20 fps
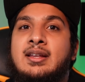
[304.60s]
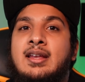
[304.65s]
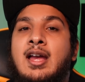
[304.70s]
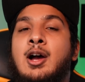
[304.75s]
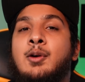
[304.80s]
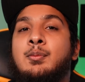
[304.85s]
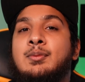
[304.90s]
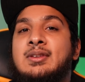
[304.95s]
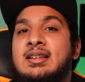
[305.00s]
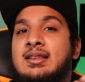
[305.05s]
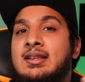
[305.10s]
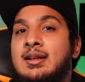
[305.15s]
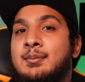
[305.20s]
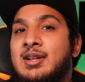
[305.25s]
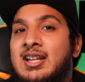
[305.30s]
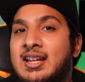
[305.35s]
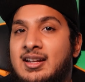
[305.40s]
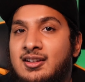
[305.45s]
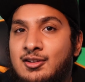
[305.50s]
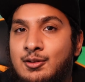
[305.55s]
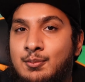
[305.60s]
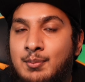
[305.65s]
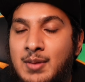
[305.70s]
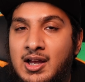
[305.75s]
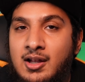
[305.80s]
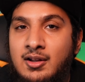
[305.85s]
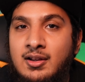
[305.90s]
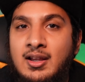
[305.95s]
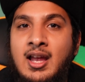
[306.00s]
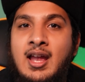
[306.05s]
helped eliminate
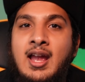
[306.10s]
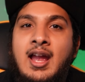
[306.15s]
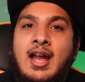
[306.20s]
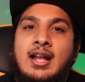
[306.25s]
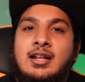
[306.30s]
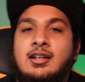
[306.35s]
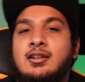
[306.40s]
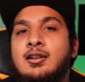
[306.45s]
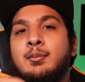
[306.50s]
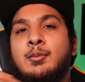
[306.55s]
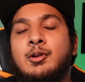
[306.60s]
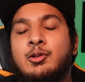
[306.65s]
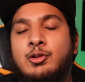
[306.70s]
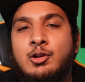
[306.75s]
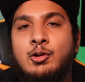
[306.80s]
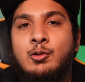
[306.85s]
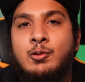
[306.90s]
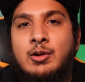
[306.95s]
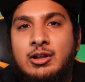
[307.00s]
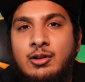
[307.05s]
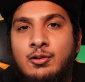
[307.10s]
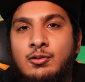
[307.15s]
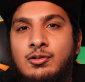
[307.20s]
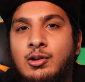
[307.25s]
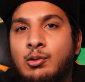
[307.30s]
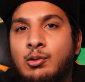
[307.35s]
smell. And then number two, it used